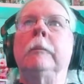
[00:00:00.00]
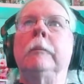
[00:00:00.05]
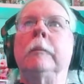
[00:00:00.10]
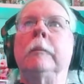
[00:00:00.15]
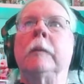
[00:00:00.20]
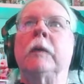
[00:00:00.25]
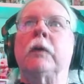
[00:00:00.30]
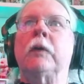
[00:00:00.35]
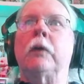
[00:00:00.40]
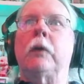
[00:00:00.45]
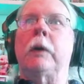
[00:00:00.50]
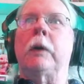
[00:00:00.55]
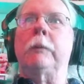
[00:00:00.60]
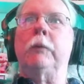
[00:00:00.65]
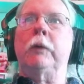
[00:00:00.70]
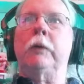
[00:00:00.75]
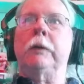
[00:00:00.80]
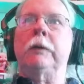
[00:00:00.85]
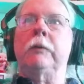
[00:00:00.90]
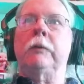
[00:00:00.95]
So I'm
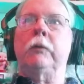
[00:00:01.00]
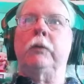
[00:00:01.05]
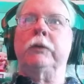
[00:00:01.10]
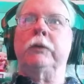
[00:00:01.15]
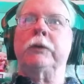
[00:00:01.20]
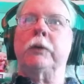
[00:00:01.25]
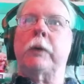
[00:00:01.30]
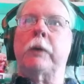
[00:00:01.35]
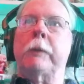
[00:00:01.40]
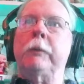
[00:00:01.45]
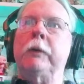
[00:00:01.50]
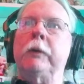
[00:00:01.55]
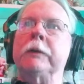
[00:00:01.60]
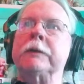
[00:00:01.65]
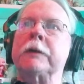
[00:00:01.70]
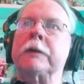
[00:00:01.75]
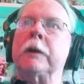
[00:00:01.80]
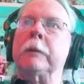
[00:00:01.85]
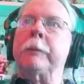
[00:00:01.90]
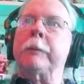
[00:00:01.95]
gonna
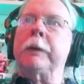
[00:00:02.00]
start by